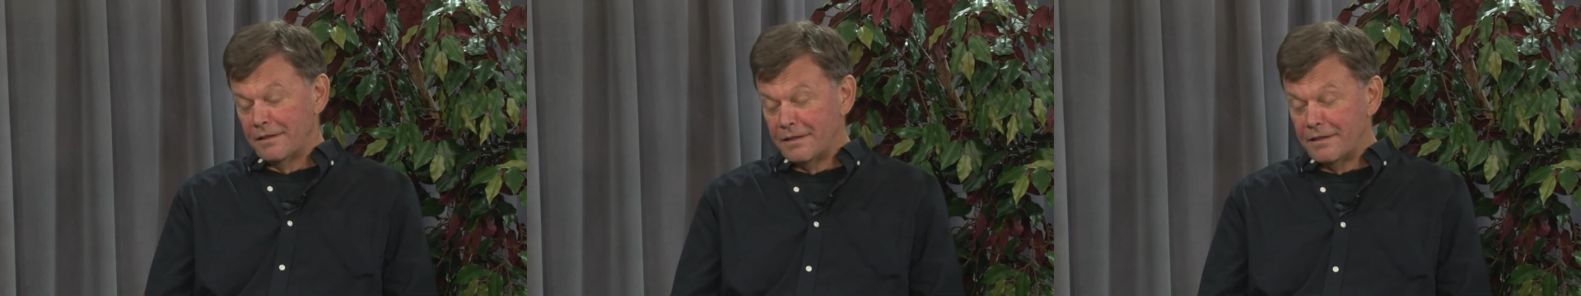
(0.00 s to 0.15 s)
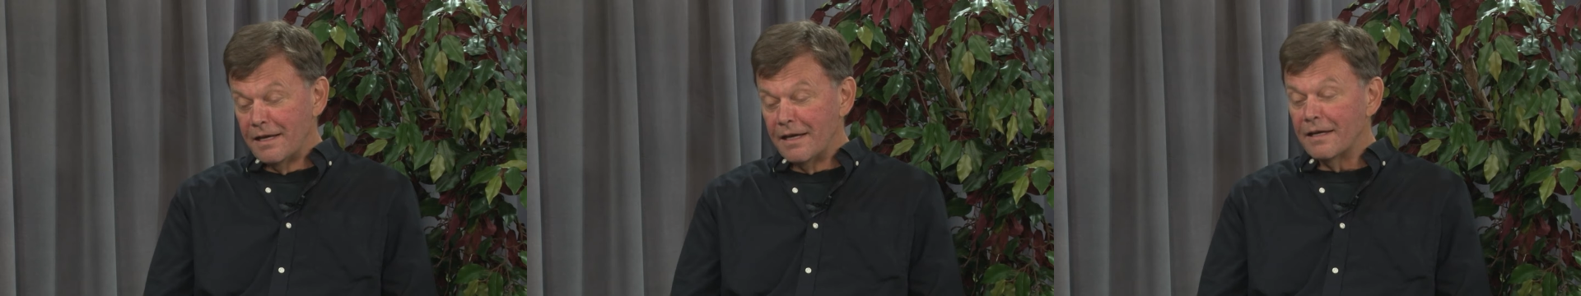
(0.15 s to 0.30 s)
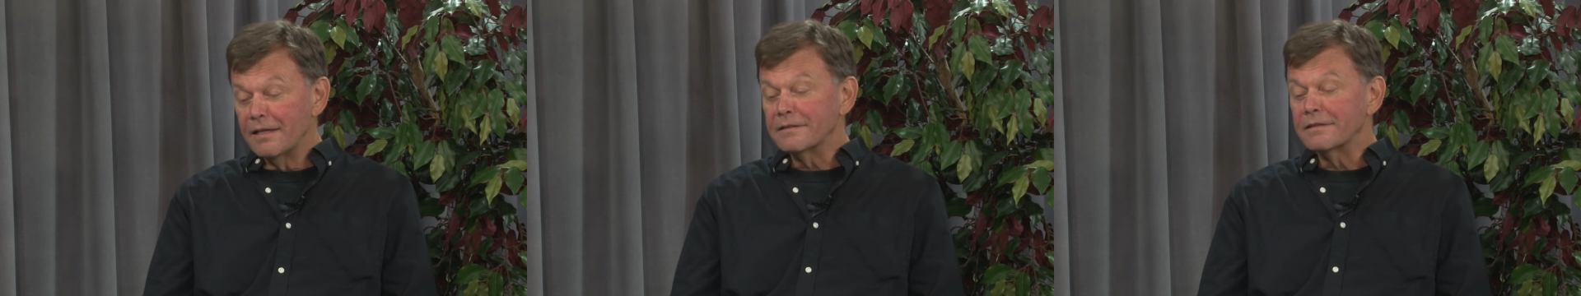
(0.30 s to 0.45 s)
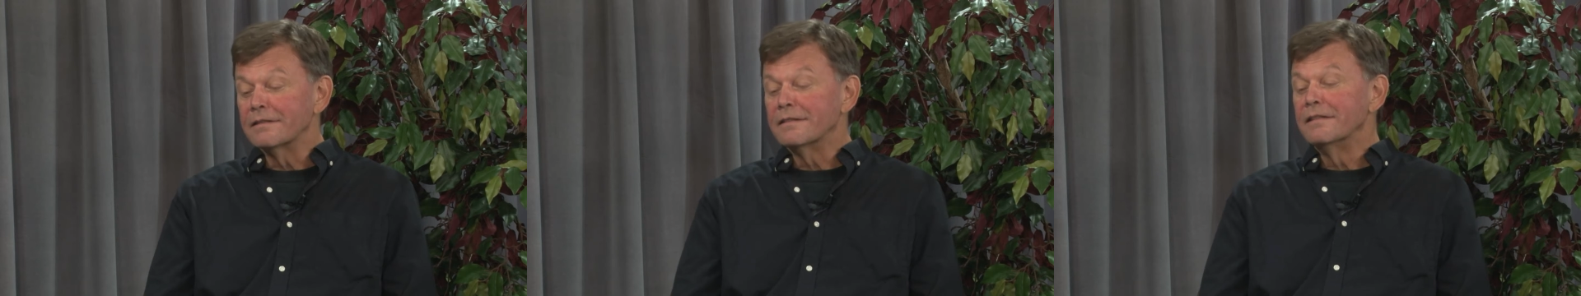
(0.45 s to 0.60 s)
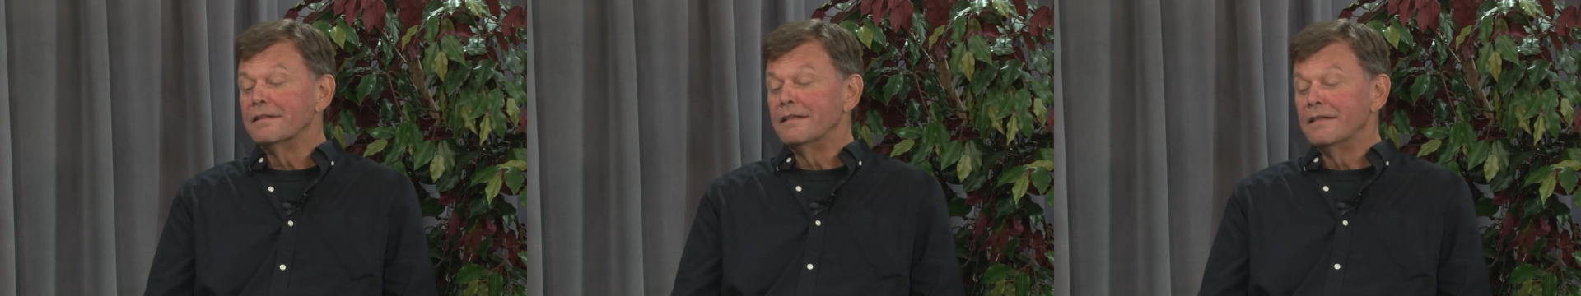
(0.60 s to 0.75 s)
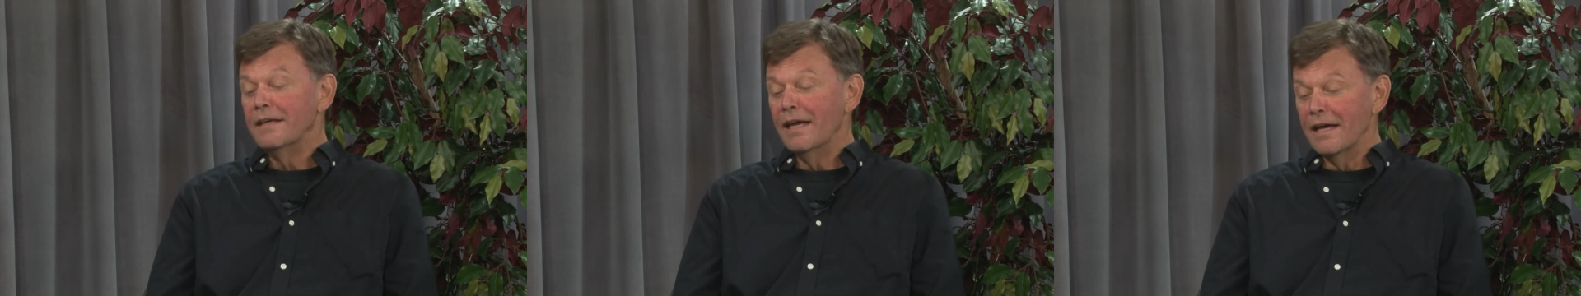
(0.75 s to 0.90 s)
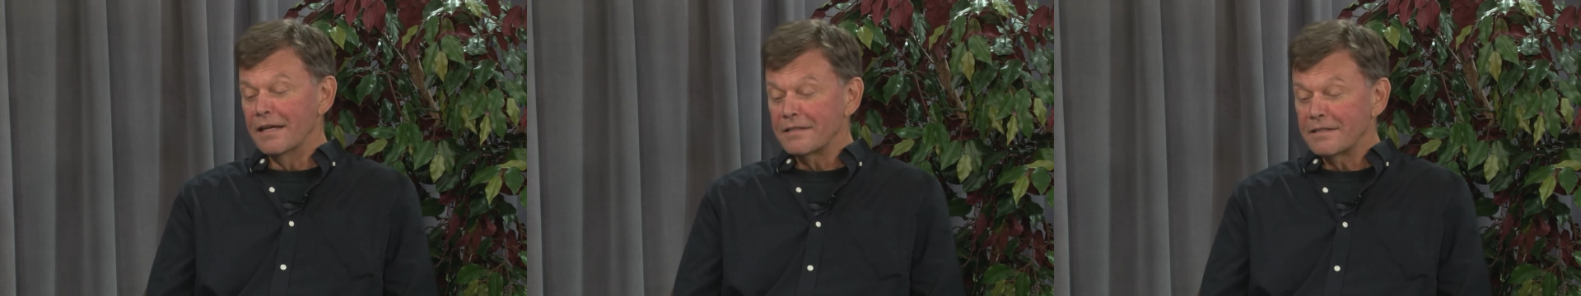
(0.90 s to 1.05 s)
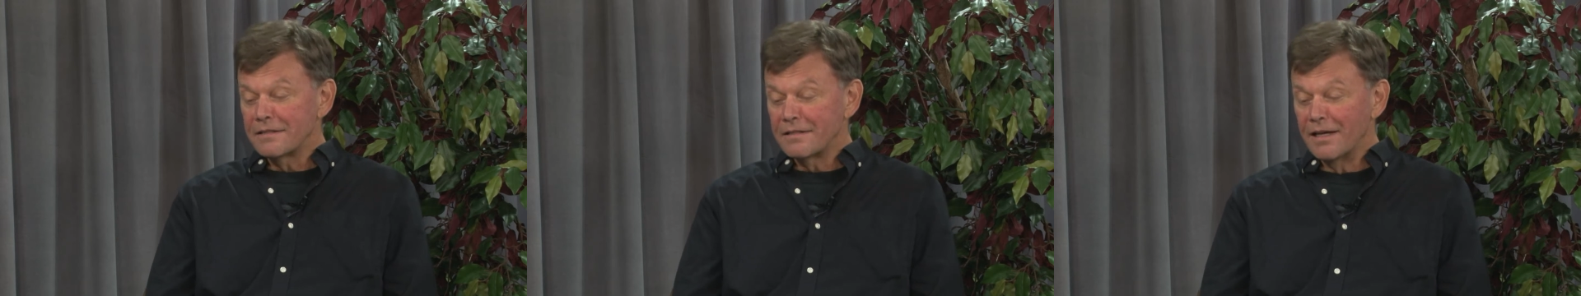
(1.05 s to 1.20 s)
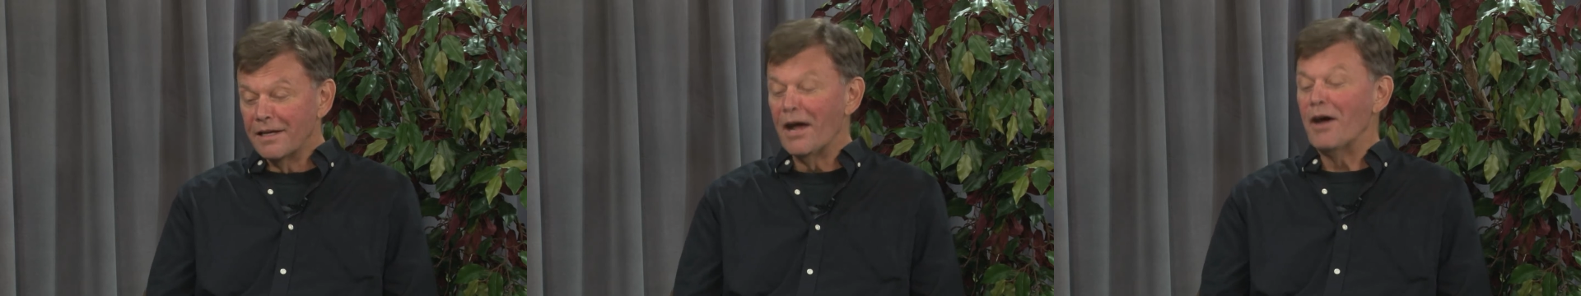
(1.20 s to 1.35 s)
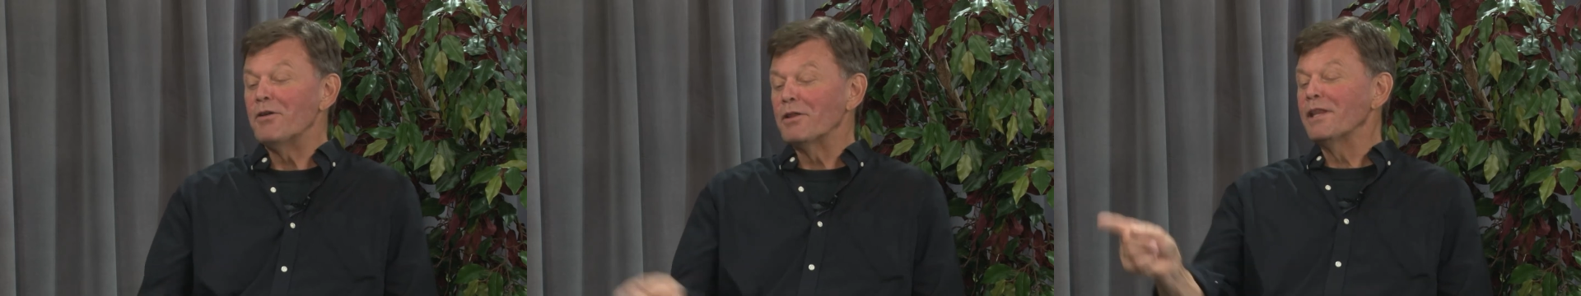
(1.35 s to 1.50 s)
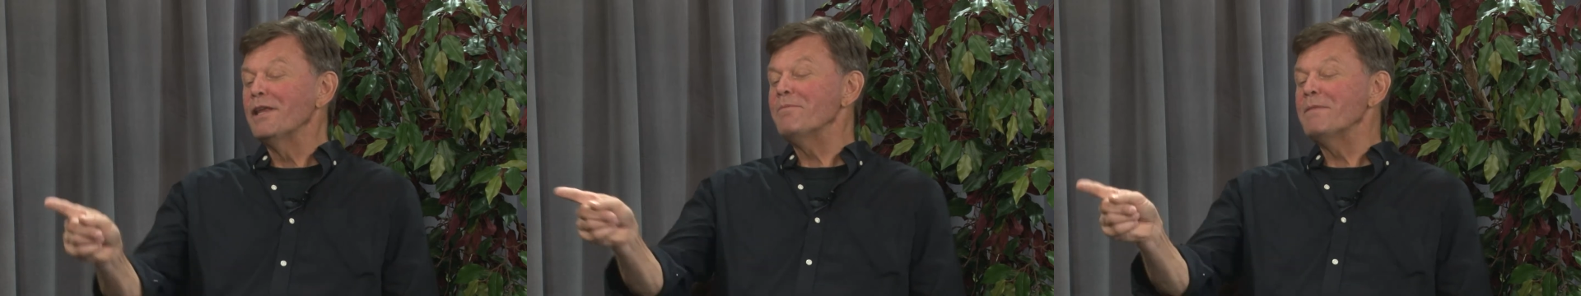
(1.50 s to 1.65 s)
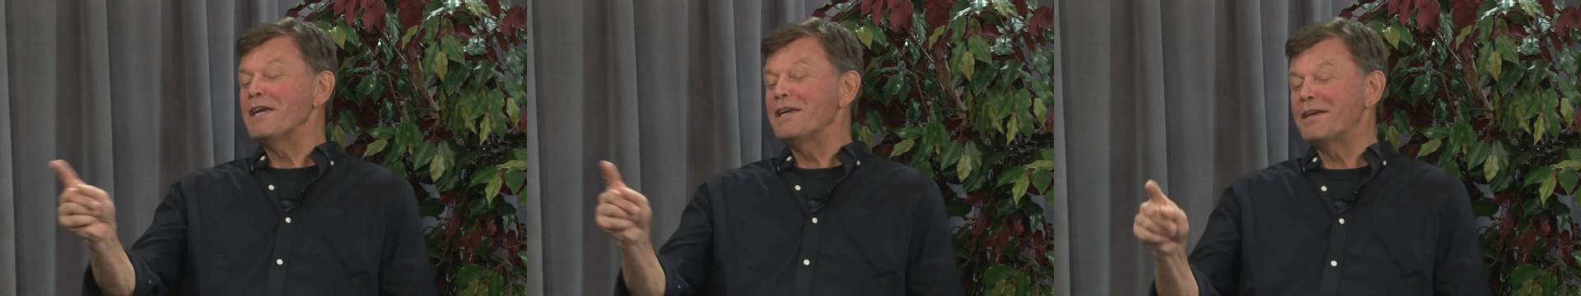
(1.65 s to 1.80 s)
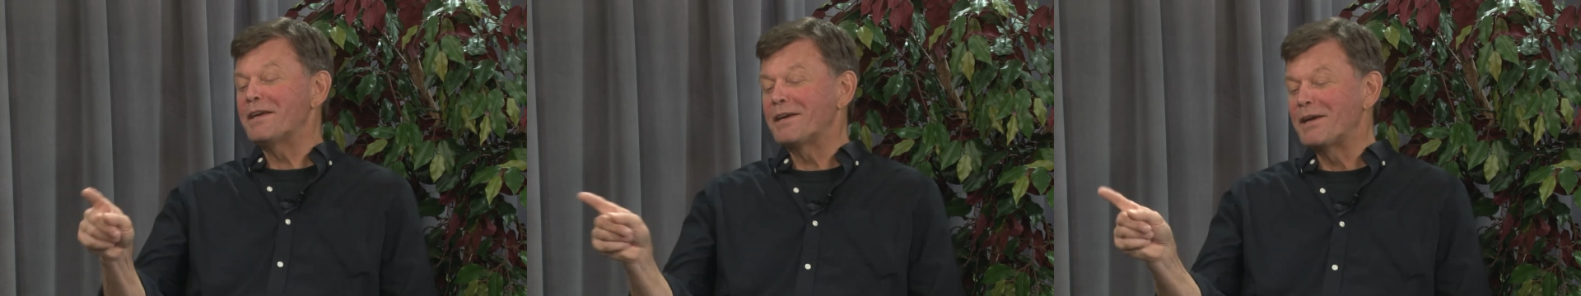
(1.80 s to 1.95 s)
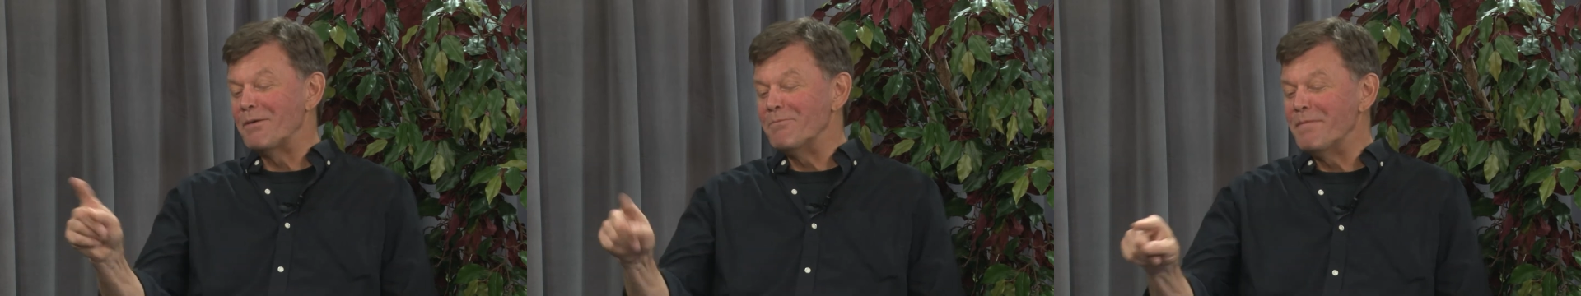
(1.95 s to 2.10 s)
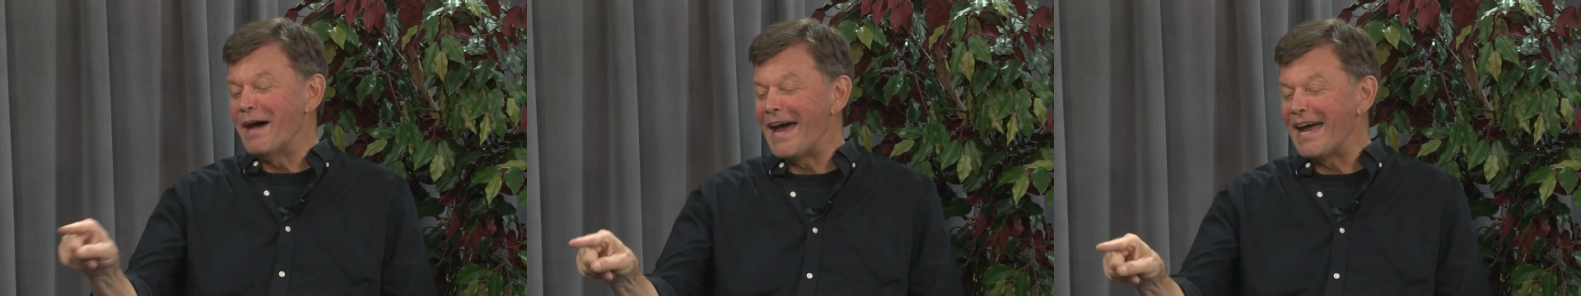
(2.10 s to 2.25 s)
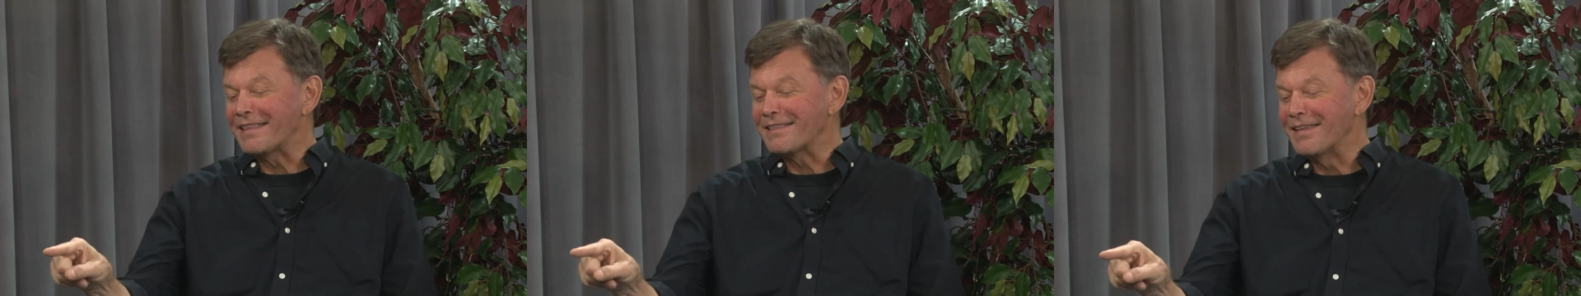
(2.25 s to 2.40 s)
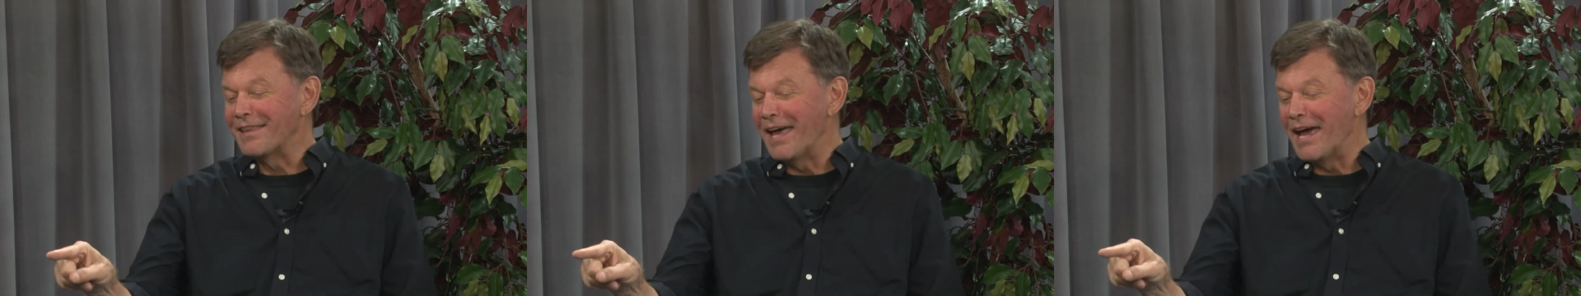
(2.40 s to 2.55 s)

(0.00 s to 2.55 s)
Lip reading: Yes. And let me come back to that.